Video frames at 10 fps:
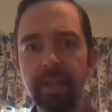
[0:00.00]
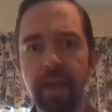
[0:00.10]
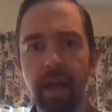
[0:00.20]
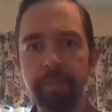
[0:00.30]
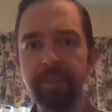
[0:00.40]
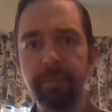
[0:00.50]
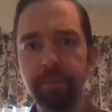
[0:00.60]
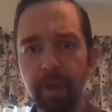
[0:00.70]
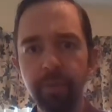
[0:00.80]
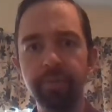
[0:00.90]
I'm
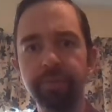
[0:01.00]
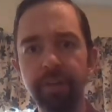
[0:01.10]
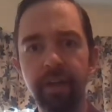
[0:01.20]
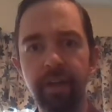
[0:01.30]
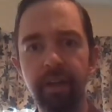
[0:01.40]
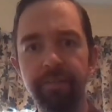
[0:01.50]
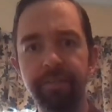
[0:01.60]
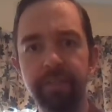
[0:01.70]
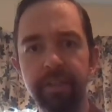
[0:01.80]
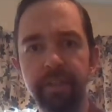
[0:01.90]
composed of
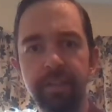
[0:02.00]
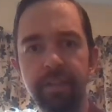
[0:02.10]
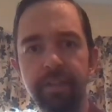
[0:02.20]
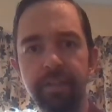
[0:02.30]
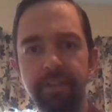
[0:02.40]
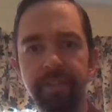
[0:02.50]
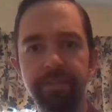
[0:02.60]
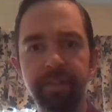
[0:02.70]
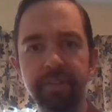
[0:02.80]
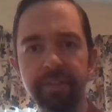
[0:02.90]

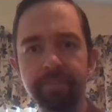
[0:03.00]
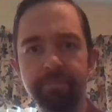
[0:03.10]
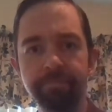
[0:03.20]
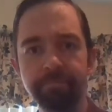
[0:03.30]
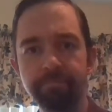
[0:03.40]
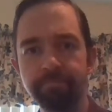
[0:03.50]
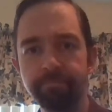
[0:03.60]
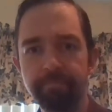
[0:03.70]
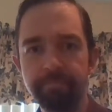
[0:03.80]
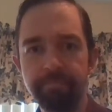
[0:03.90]
different
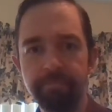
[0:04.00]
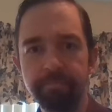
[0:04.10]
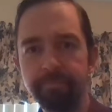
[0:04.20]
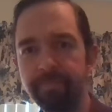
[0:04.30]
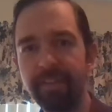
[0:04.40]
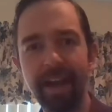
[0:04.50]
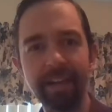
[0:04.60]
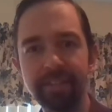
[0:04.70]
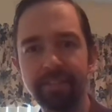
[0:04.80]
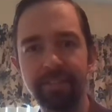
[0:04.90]

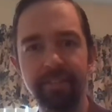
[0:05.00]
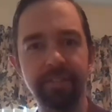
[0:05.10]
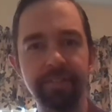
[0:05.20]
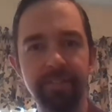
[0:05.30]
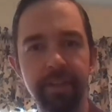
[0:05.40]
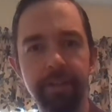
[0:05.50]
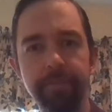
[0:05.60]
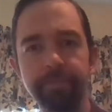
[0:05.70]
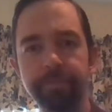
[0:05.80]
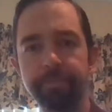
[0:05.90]
facts, let's say.
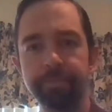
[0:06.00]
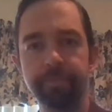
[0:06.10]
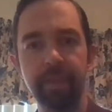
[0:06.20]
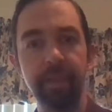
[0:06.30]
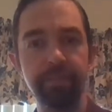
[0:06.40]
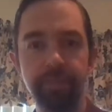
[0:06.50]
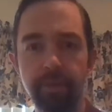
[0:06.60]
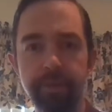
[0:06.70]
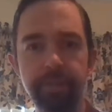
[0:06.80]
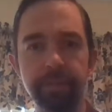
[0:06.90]
So
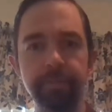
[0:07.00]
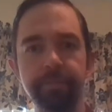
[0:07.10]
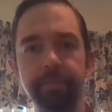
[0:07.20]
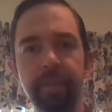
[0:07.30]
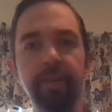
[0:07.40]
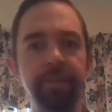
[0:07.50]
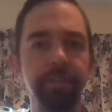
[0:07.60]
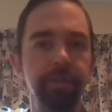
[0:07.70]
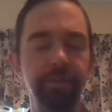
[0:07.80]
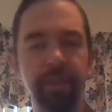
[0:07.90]
are you.
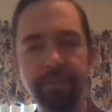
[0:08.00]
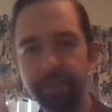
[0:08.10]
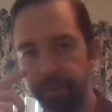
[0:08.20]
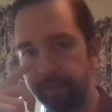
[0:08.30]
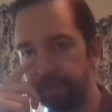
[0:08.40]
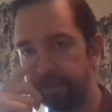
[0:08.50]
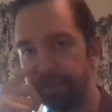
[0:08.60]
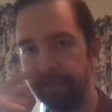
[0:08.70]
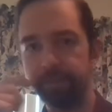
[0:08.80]
So is every created thing,